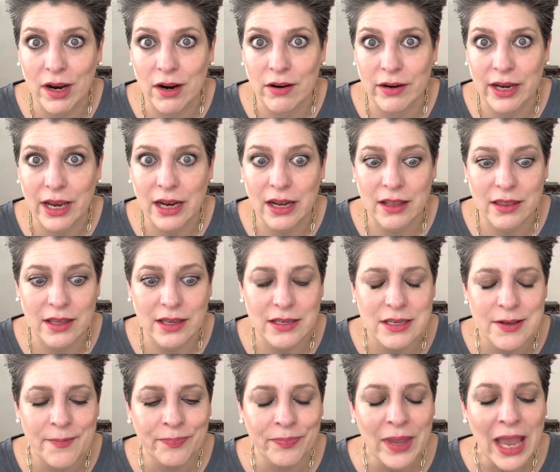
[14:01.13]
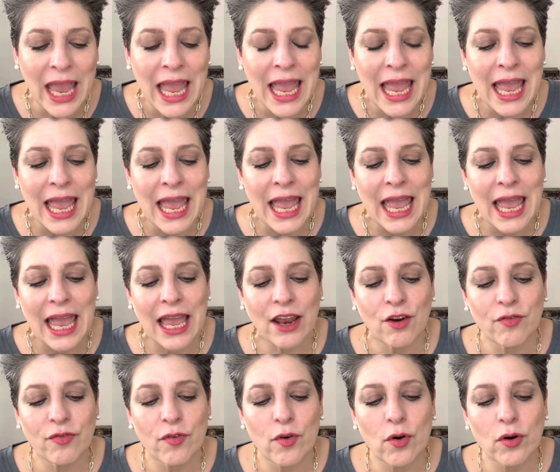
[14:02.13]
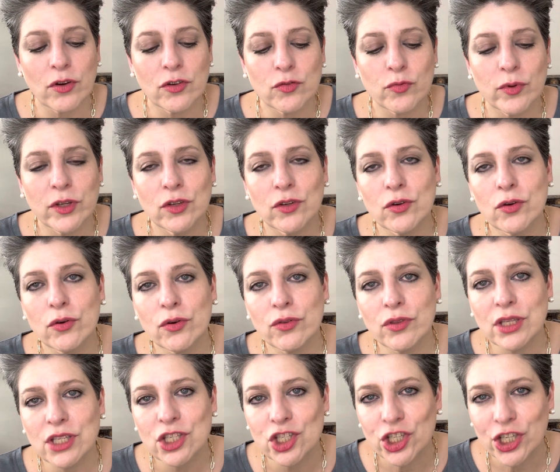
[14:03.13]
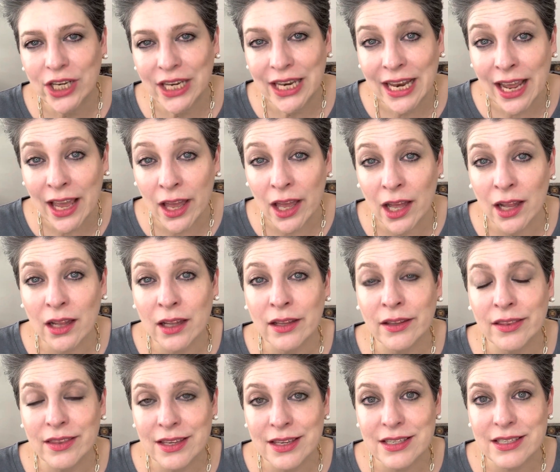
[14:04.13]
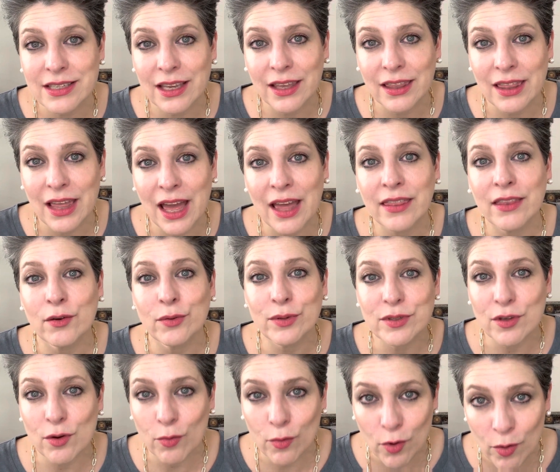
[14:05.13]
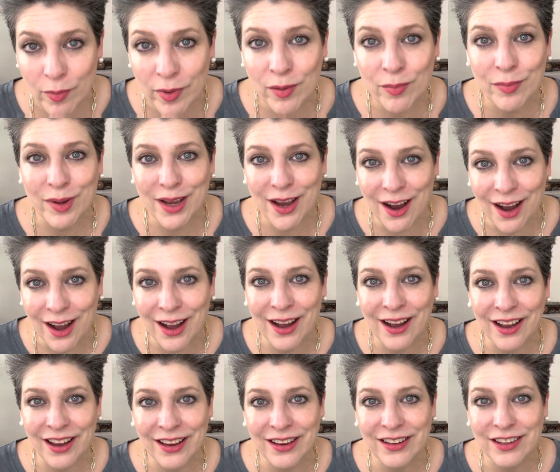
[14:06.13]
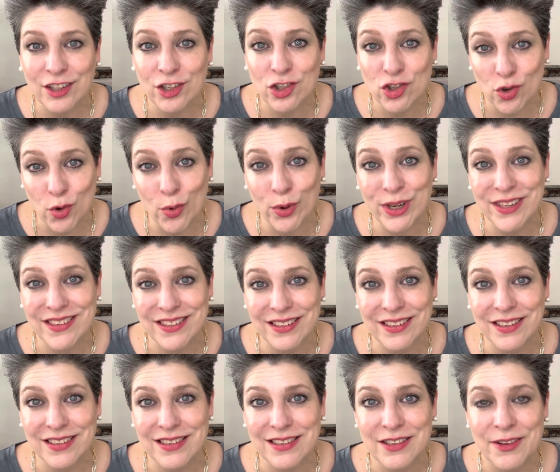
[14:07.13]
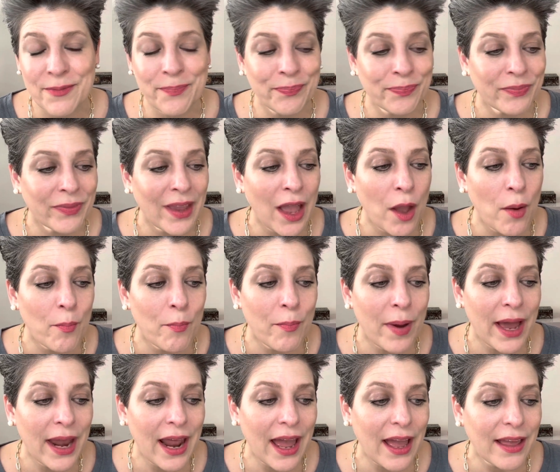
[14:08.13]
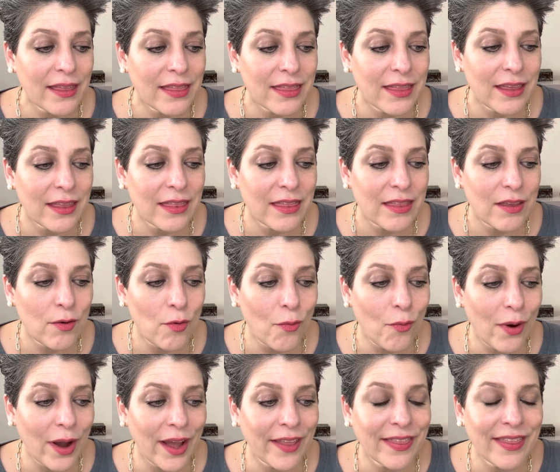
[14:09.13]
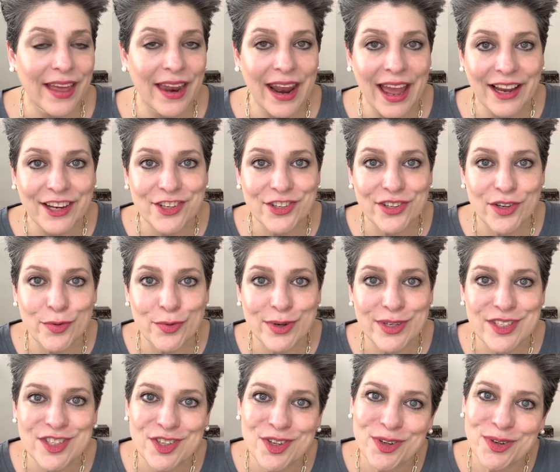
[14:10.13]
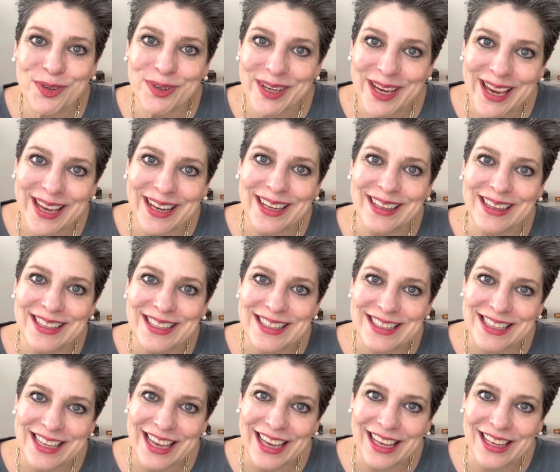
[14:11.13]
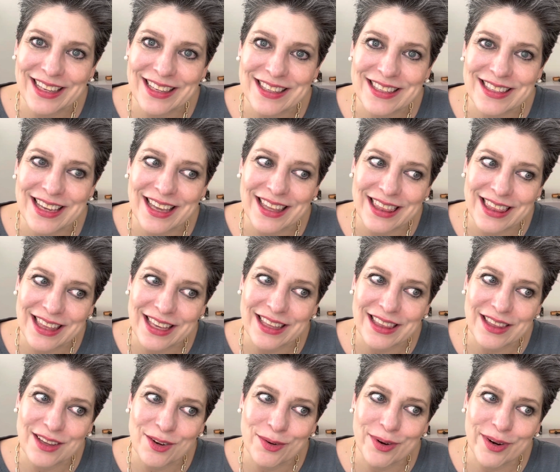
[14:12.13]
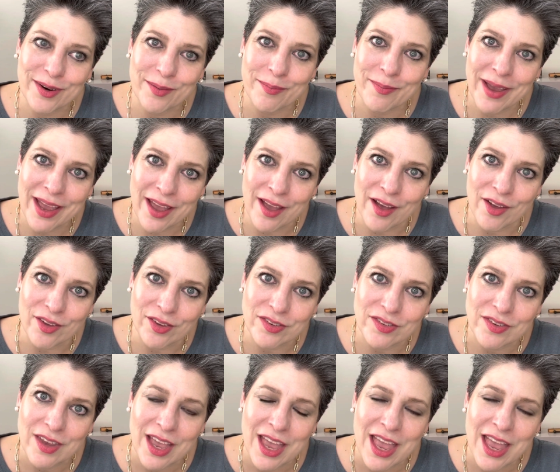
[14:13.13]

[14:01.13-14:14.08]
created this. And of course, when you go to the Chanel and things like that, there was a woman behind the choices. But I think the one that actually was creating the scents, I think they were males.